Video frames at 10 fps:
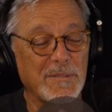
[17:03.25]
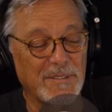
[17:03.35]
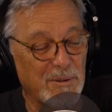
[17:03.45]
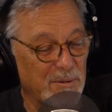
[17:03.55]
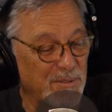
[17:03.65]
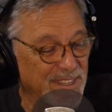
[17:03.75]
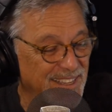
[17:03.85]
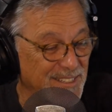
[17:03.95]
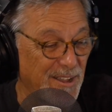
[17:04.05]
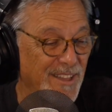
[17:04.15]
in the whole
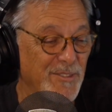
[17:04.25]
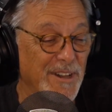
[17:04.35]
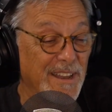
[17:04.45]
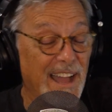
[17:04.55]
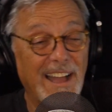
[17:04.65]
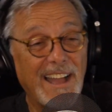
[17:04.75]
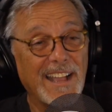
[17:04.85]
thing. So I thought, I